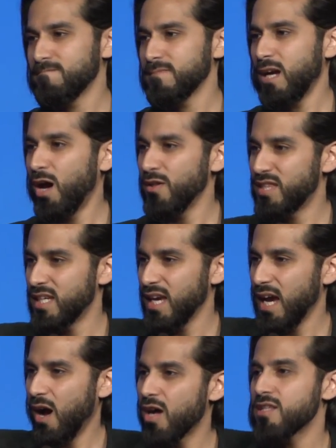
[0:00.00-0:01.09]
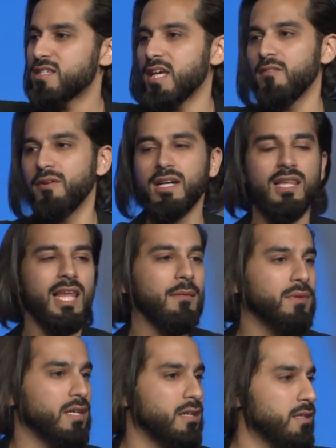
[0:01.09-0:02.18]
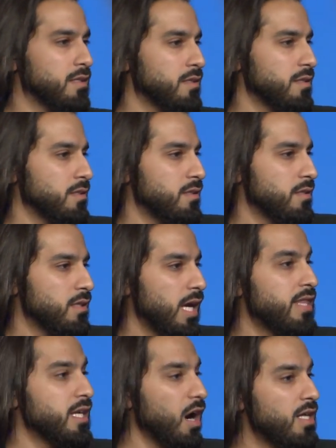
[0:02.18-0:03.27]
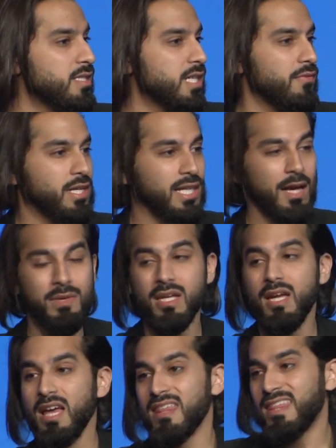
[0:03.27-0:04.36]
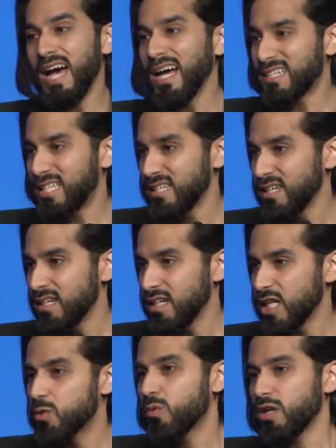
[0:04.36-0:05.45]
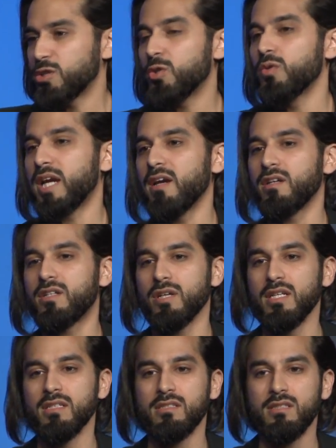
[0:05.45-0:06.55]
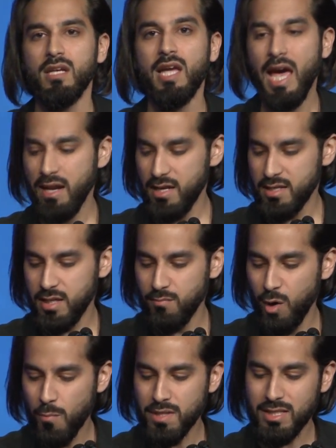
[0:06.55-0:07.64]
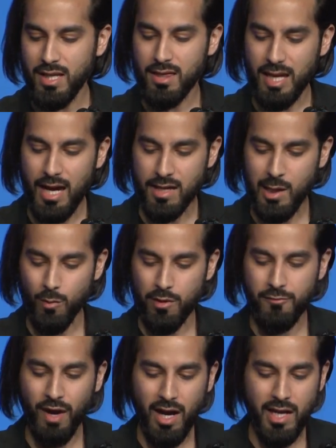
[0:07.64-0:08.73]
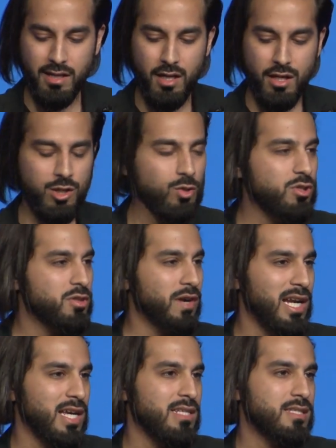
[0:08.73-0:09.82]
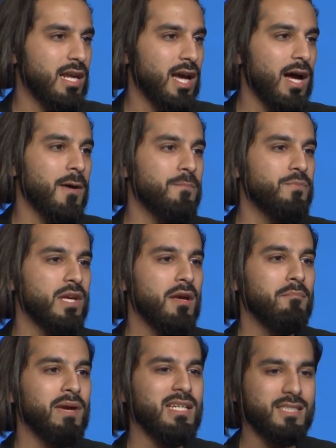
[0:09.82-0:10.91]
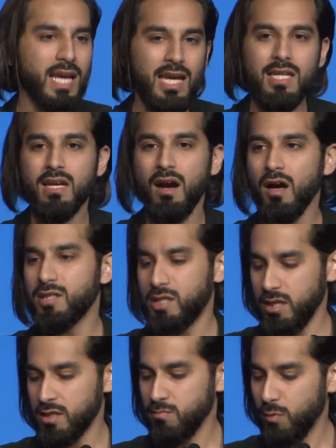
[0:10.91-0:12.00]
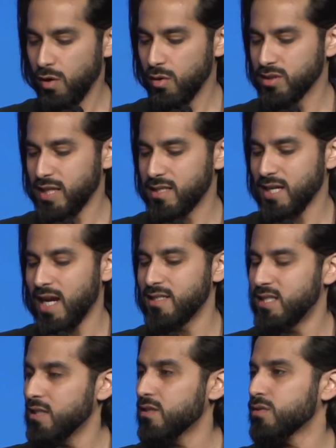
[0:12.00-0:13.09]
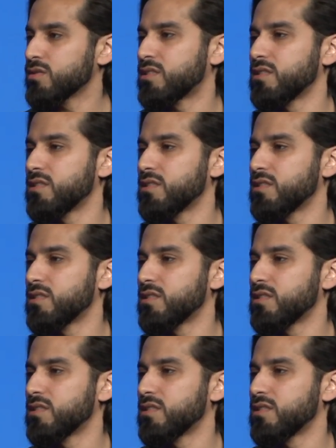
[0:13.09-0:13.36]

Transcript: On the onset of a calamity, at the onset of a calamity, that is what our true character is. And it is in moments like that that we find Yusuf alayhi salam maintaining onto his morals and his ideals